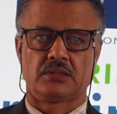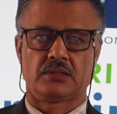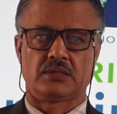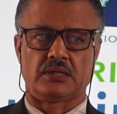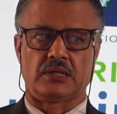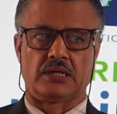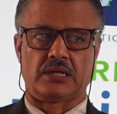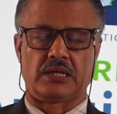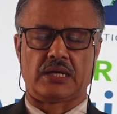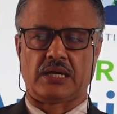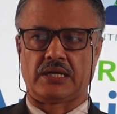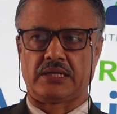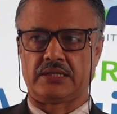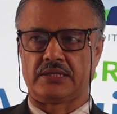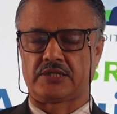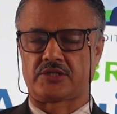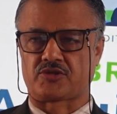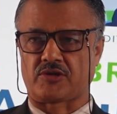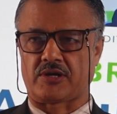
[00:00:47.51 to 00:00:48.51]
And
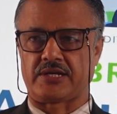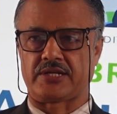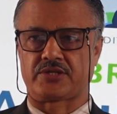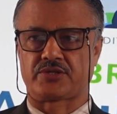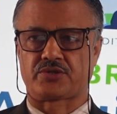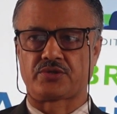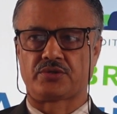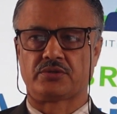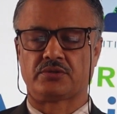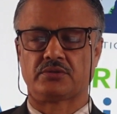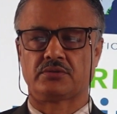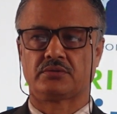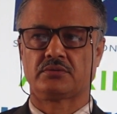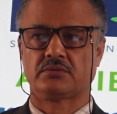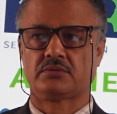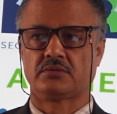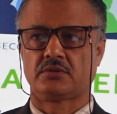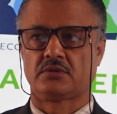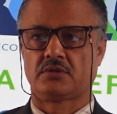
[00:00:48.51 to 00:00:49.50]
I tried to
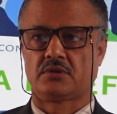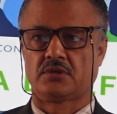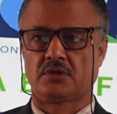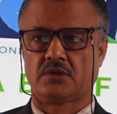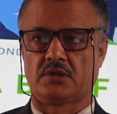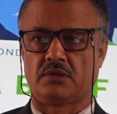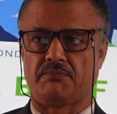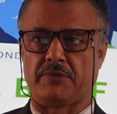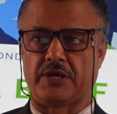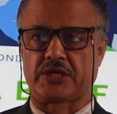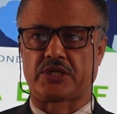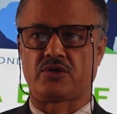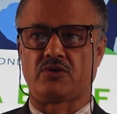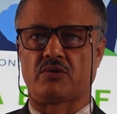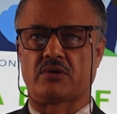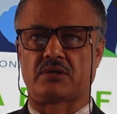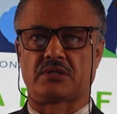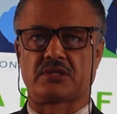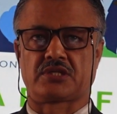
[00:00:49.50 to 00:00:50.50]
make you
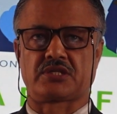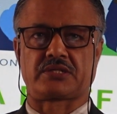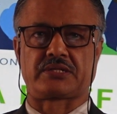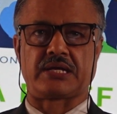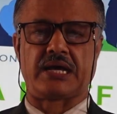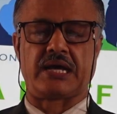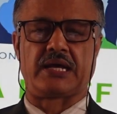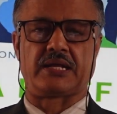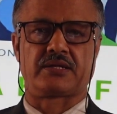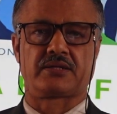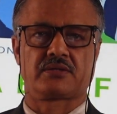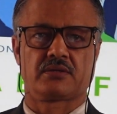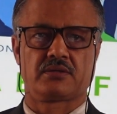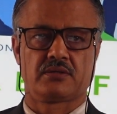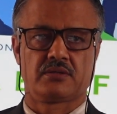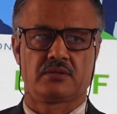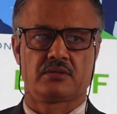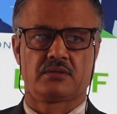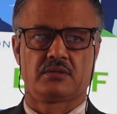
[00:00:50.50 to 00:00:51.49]
understand
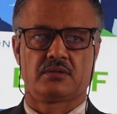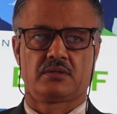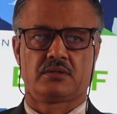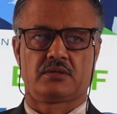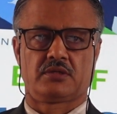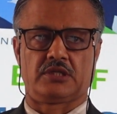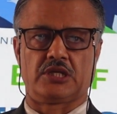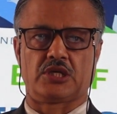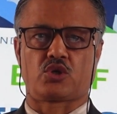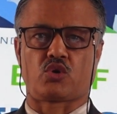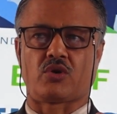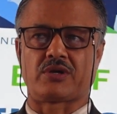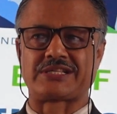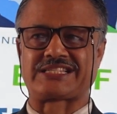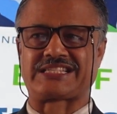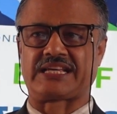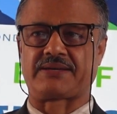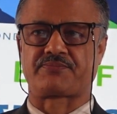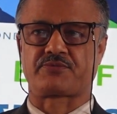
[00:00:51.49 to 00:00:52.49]
the
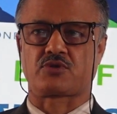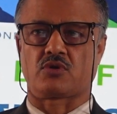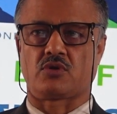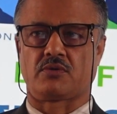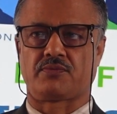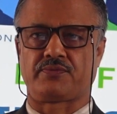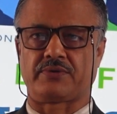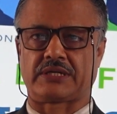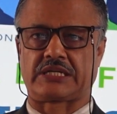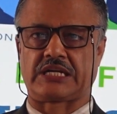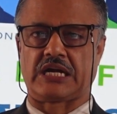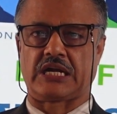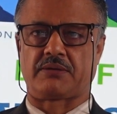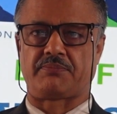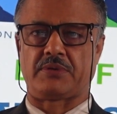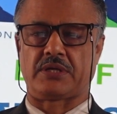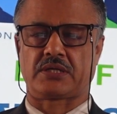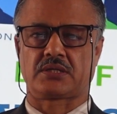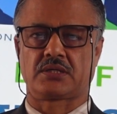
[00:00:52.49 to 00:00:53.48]
concept of
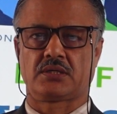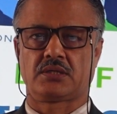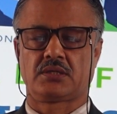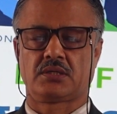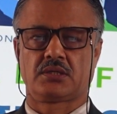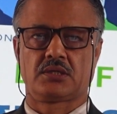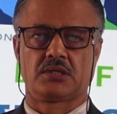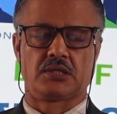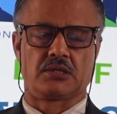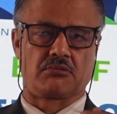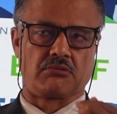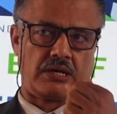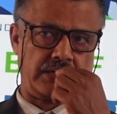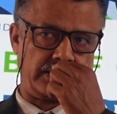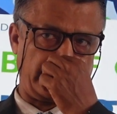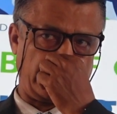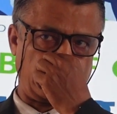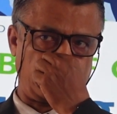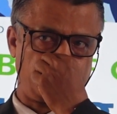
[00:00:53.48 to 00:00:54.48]
academic
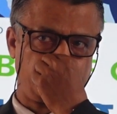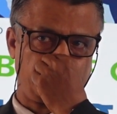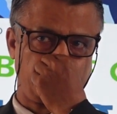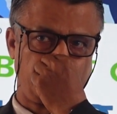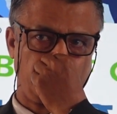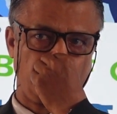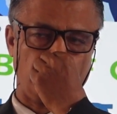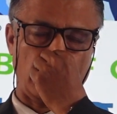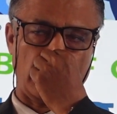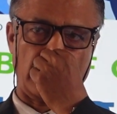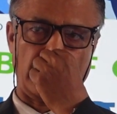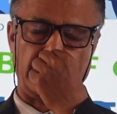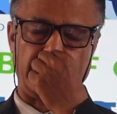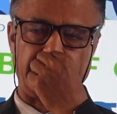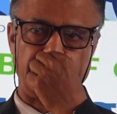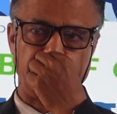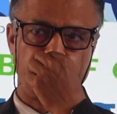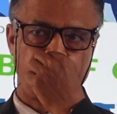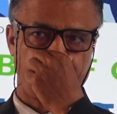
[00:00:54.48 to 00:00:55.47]
writing
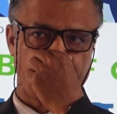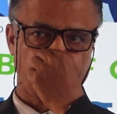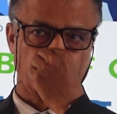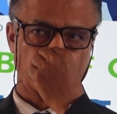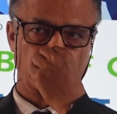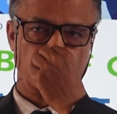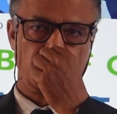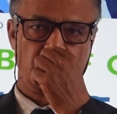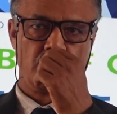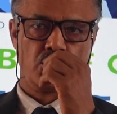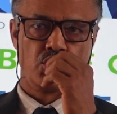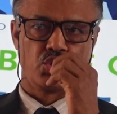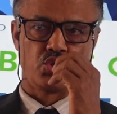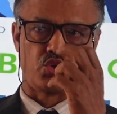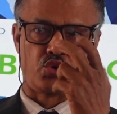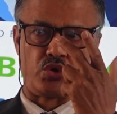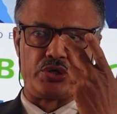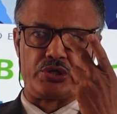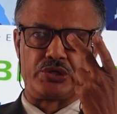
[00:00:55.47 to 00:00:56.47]
by
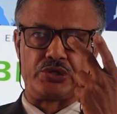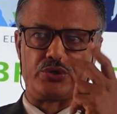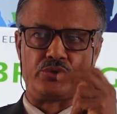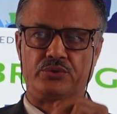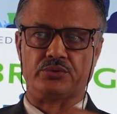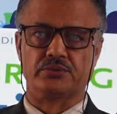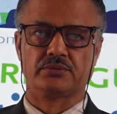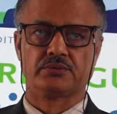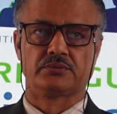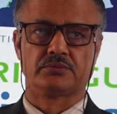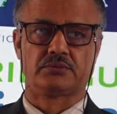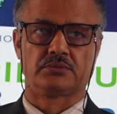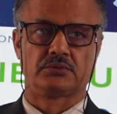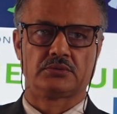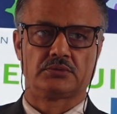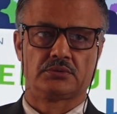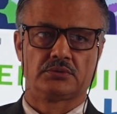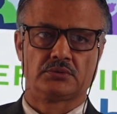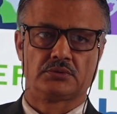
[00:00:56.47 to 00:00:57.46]
showing you
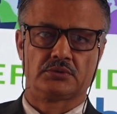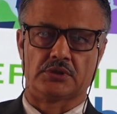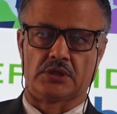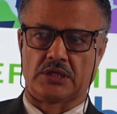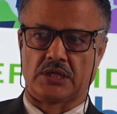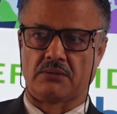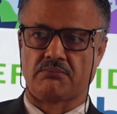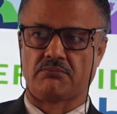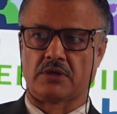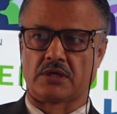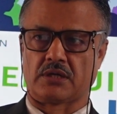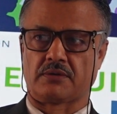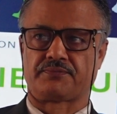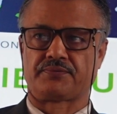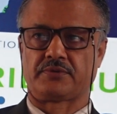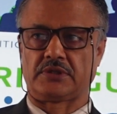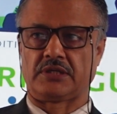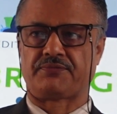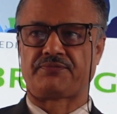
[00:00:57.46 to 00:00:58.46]
a number
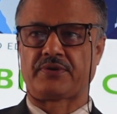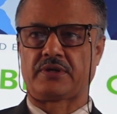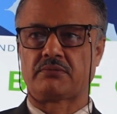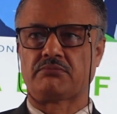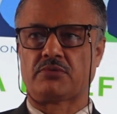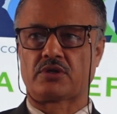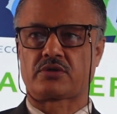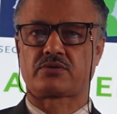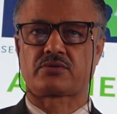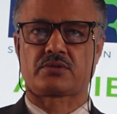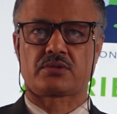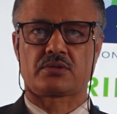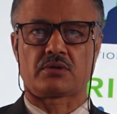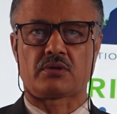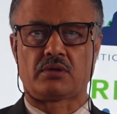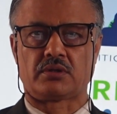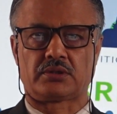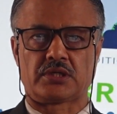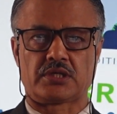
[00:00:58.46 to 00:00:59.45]
of different books
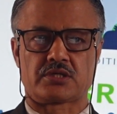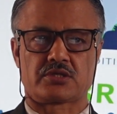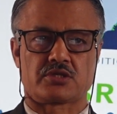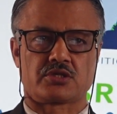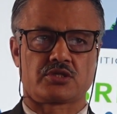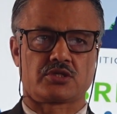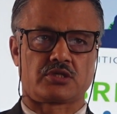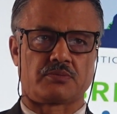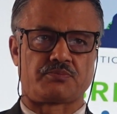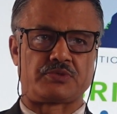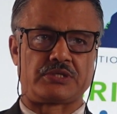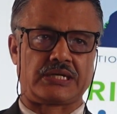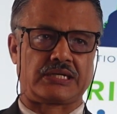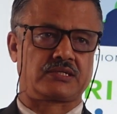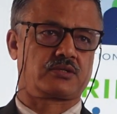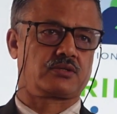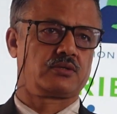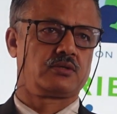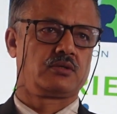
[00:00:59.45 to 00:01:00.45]
on this
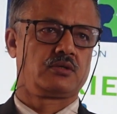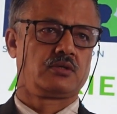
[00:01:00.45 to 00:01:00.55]
subject.